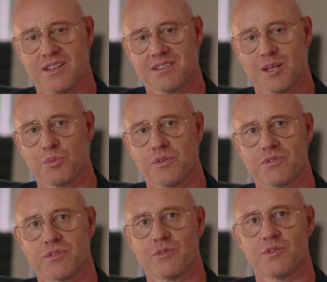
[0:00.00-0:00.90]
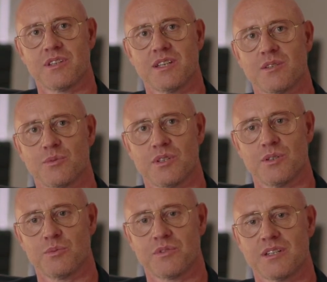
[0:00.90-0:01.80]
type of conversation with
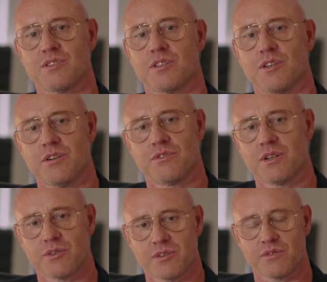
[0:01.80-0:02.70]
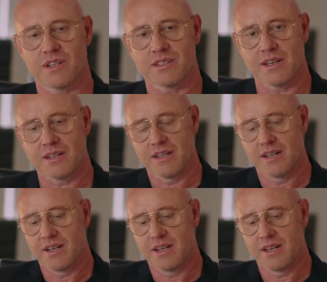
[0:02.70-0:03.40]
your potential girlfriend or something like that.